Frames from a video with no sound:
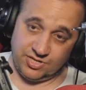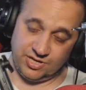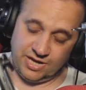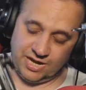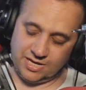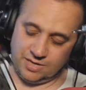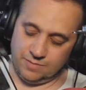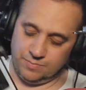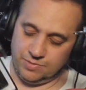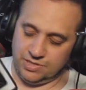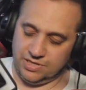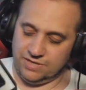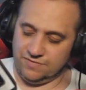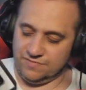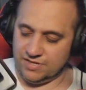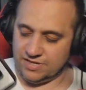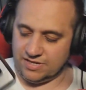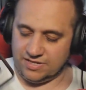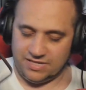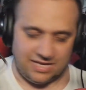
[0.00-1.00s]
You're not going to
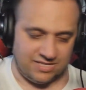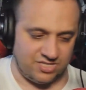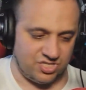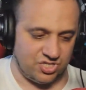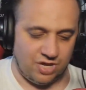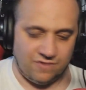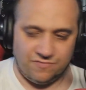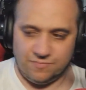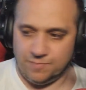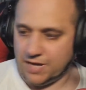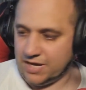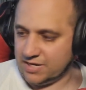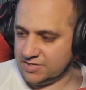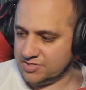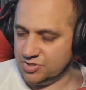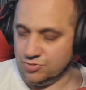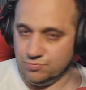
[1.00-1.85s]
believe that softbox.